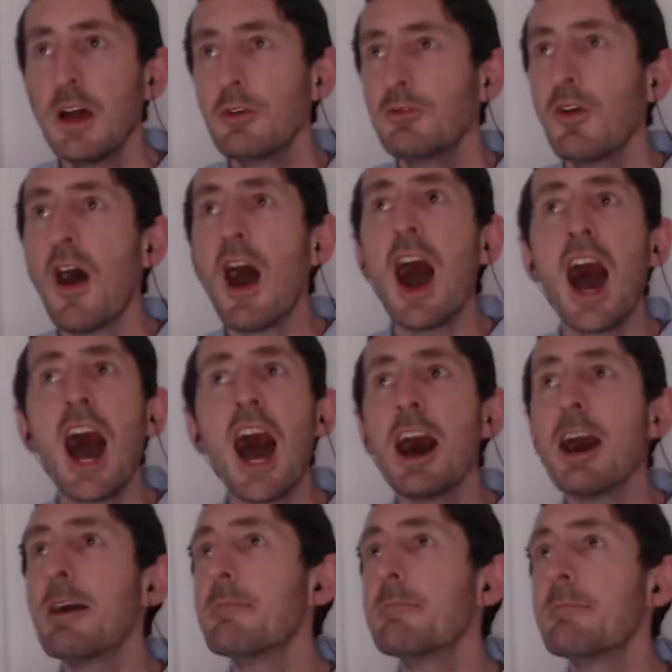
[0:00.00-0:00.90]
For
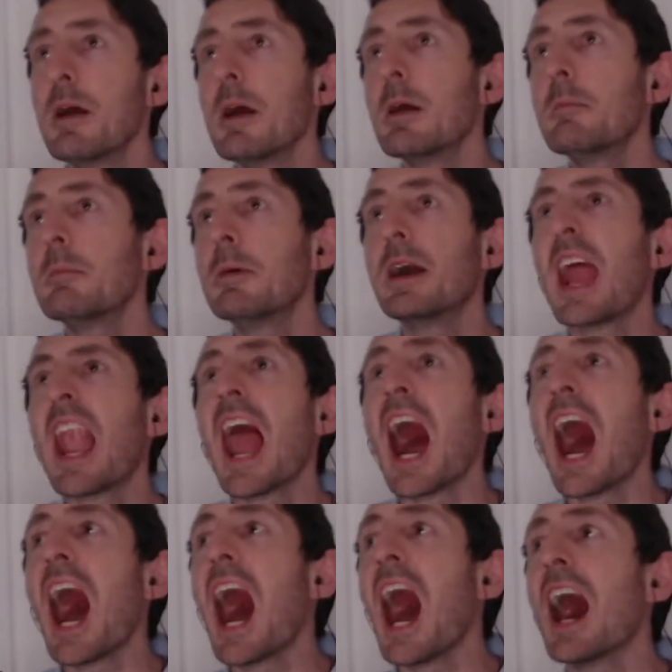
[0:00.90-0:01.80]
a
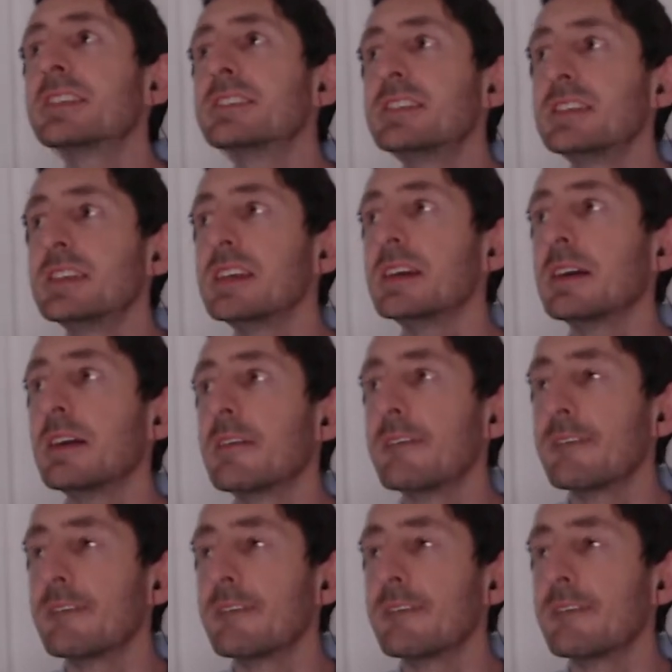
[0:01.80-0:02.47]
moment or two.